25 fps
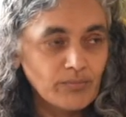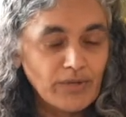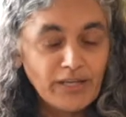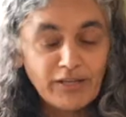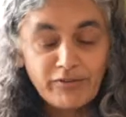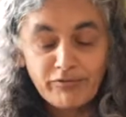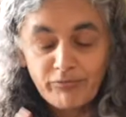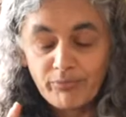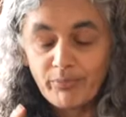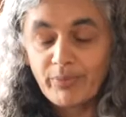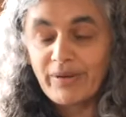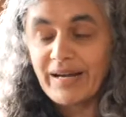
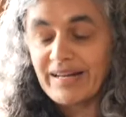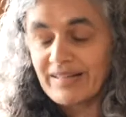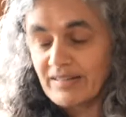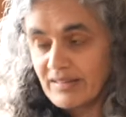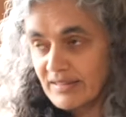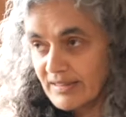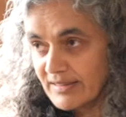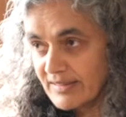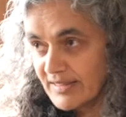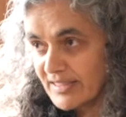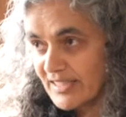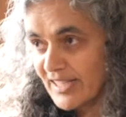if
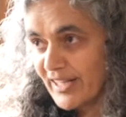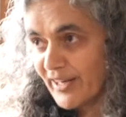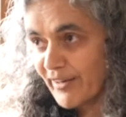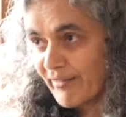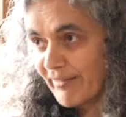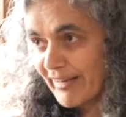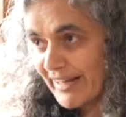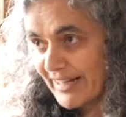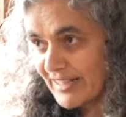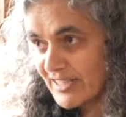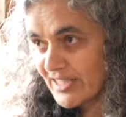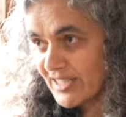practiced
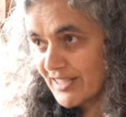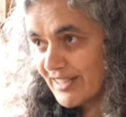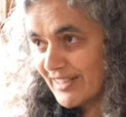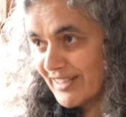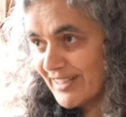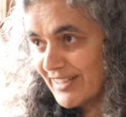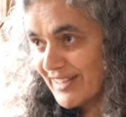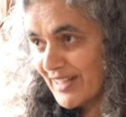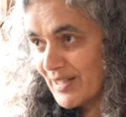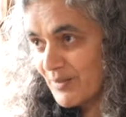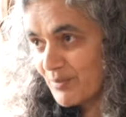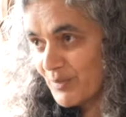
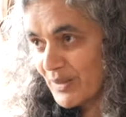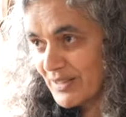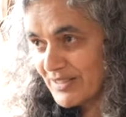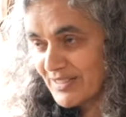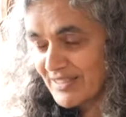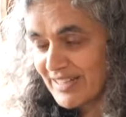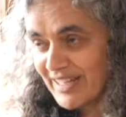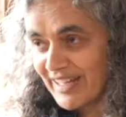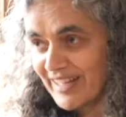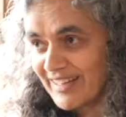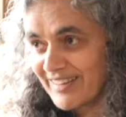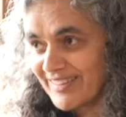correctly, I
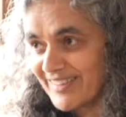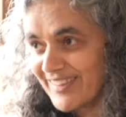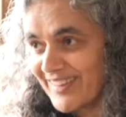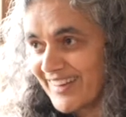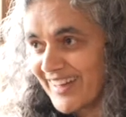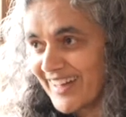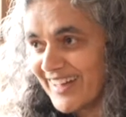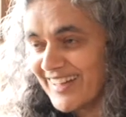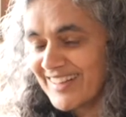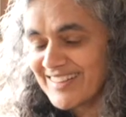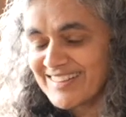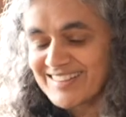must add
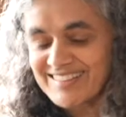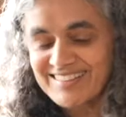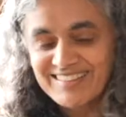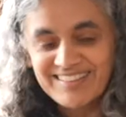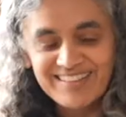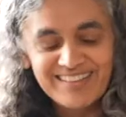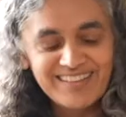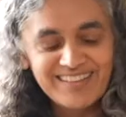that,